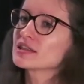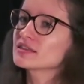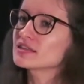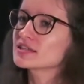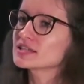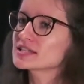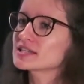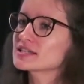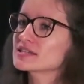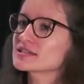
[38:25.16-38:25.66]

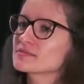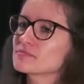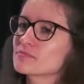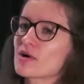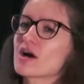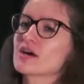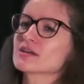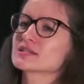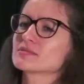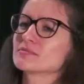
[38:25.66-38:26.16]
This is
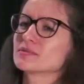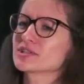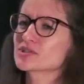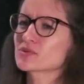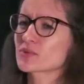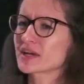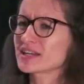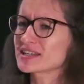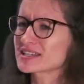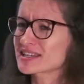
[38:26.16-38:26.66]
impossible.
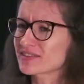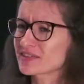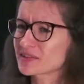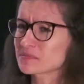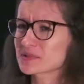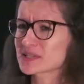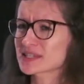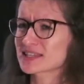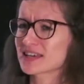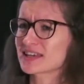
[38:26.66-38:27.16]

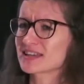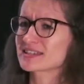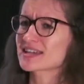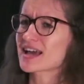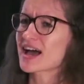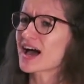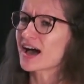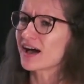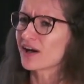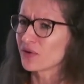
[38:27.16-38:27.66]
27%,
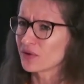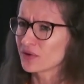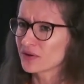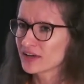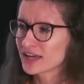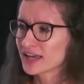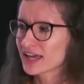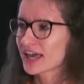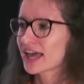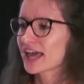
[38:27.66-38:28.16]
how?
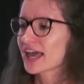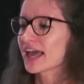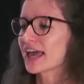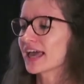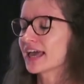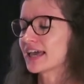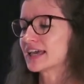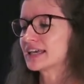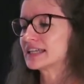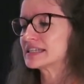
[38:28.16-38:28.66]

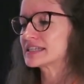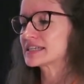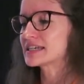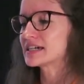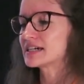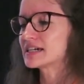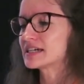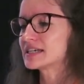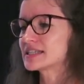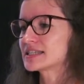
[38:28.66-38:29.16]
And
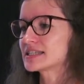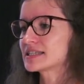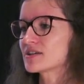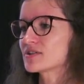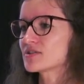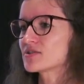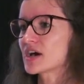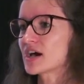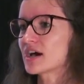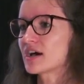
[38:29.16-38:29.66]

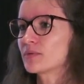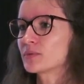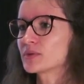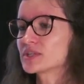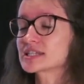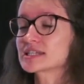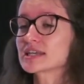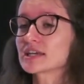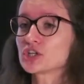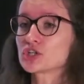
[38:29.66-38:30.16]
so we
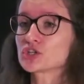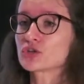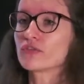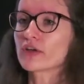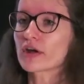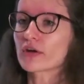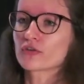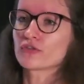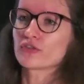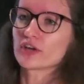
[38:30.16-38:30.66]
decided to
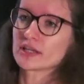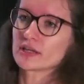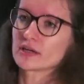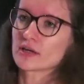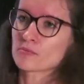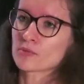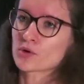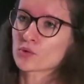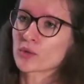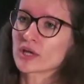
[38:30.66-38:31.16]
verify the
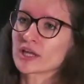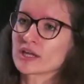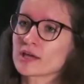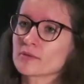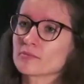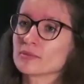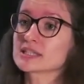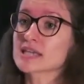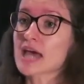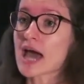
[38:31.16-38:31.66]
number. We
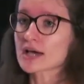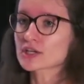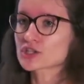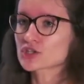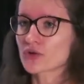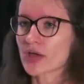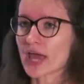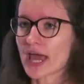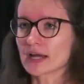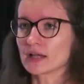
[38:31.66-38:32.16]
enabled
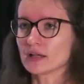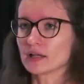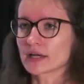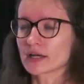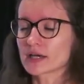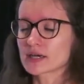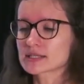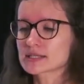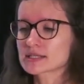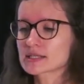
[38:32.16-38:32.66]
extra
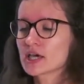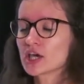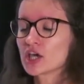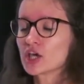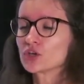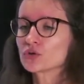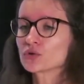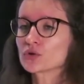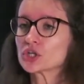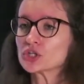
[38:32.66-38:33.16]
analytics
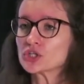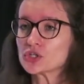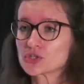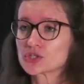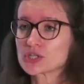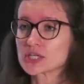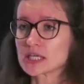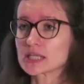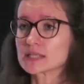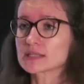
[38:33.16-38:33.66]
in order to
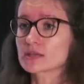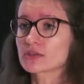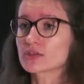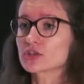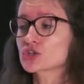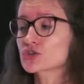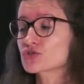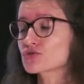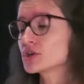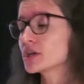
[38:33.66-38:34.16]
see, is it
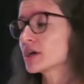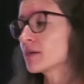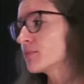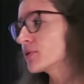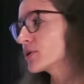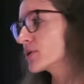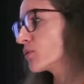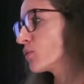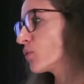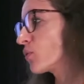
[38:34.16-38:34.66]
the true
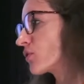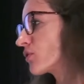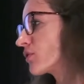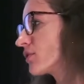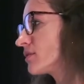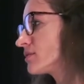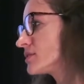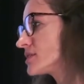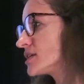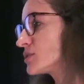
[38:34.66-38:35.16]
number
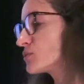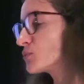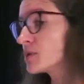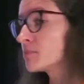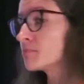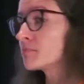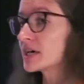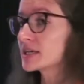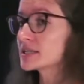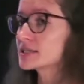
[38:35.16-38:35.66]
or did
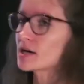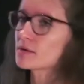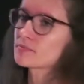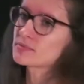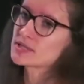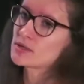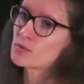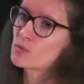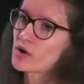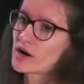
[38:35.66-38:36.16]
we mess
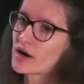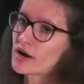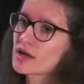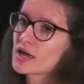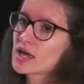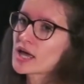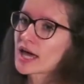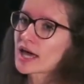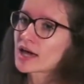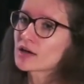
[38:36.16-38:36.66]
up somewhere?
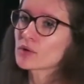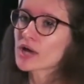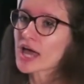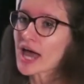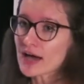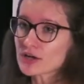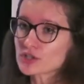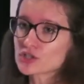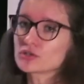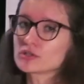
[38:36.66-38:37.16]
And we
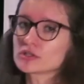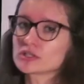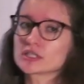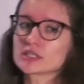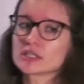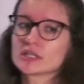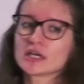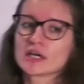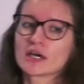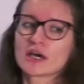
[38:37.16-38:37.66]

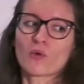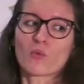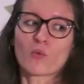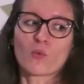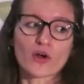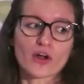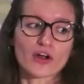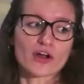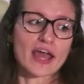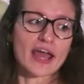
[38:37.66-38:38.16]
actually
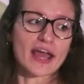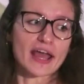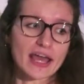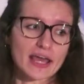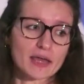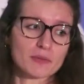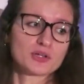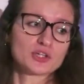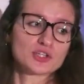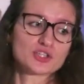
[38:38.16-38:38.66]
were
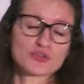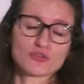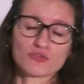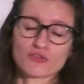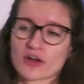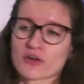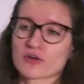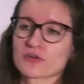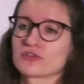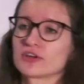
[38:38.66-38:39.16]
able to
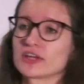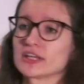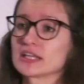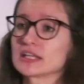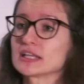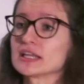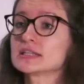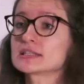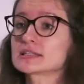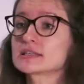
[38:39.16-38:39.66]
verify
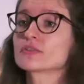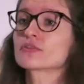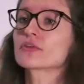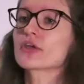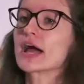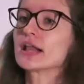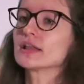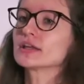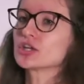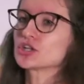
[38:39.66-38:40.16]
that it's in
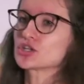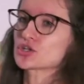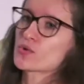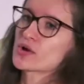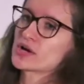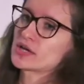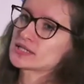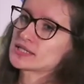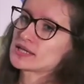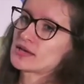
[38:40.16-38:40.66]
reality
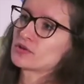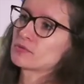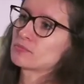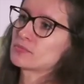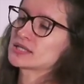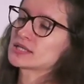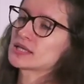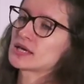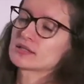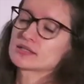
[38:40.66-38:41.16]

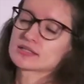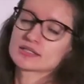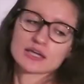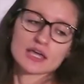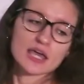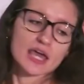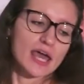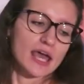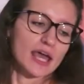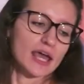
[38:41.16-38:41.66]
27%.
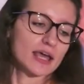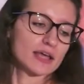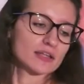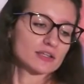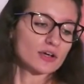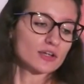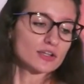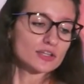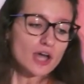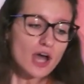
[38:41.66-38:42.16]

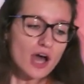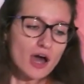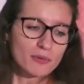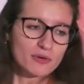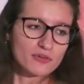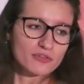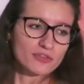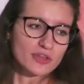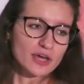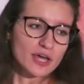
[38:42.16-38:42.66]
And on top
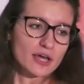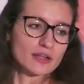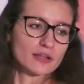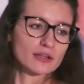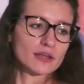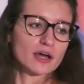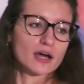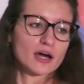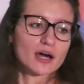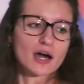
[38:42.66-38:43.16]
of
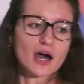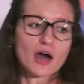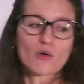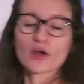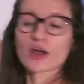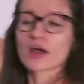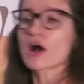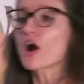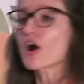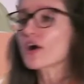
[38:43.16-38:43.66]
that,
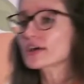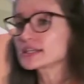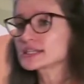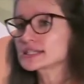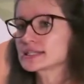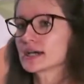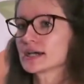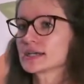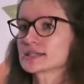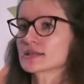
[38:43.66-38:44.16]
our
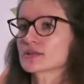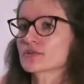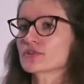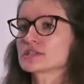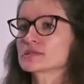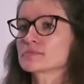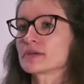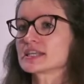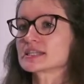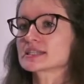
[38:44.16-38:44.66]
cart size
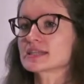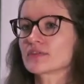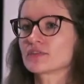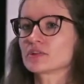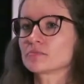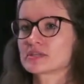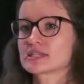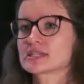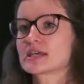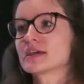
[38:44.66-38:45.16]
increased by
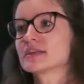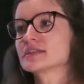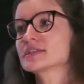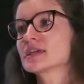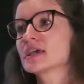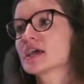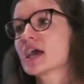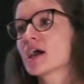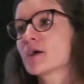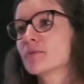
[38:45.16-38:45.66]

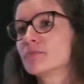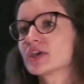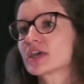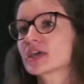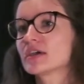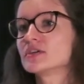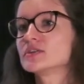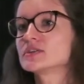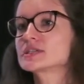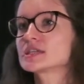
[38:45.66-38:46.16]
7%
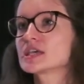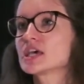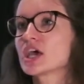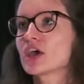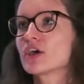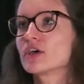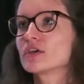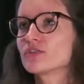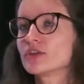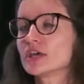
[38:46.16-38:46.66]
because
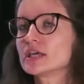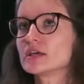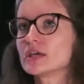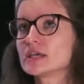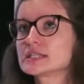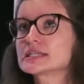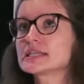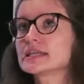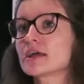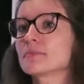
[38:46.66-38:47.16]

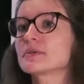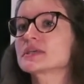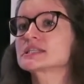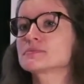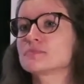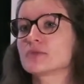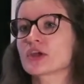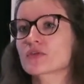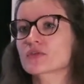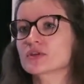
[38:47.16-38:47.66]
instant app
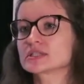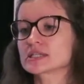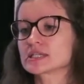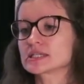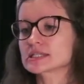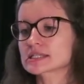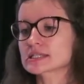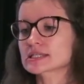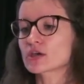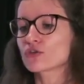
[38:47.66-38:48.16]
experience
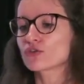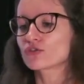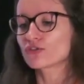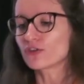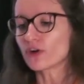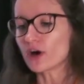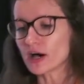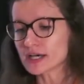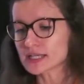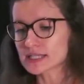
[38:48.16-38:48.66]
is so
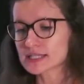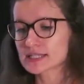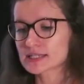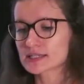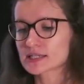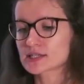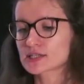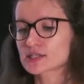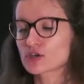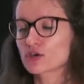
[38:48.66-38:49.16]

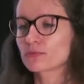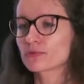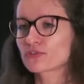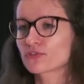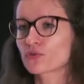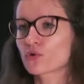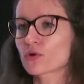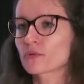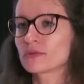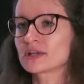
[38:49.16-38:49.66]
fast, so
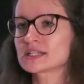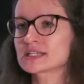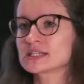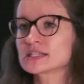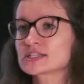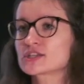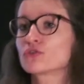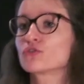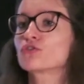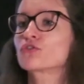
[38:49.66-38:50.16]
performant,
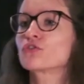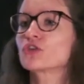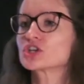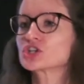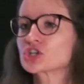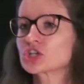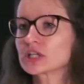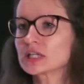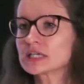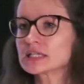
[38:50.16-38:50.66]
and so
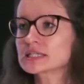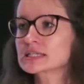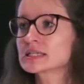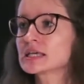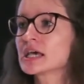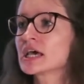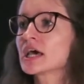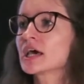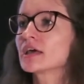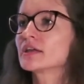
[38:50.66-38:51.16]
frictionless
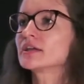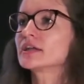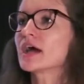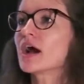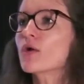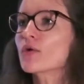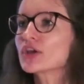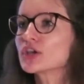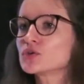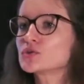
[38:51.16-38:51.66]
that
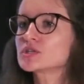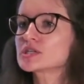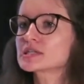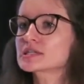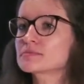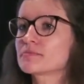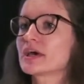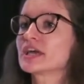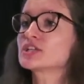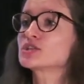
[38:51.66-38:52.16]
our users
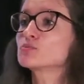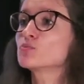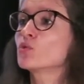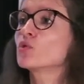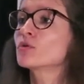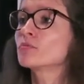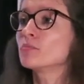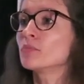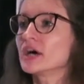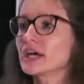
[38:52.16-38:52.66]
spend
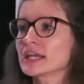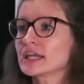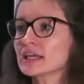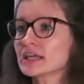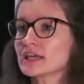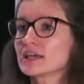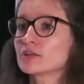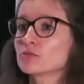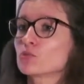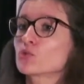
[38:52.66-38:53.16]
more
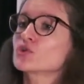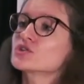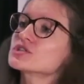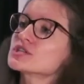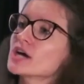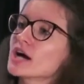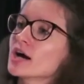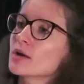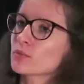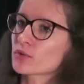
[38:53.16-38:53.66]
money and more
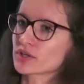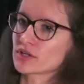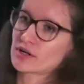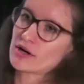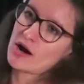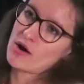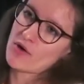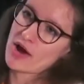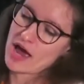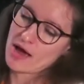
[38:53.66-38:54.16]
time
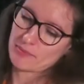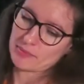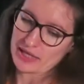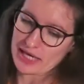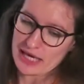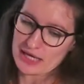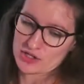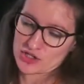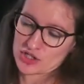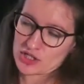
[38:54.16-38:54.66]
within our
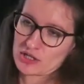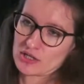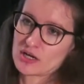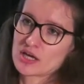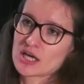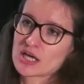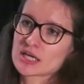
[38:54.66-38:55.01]
application.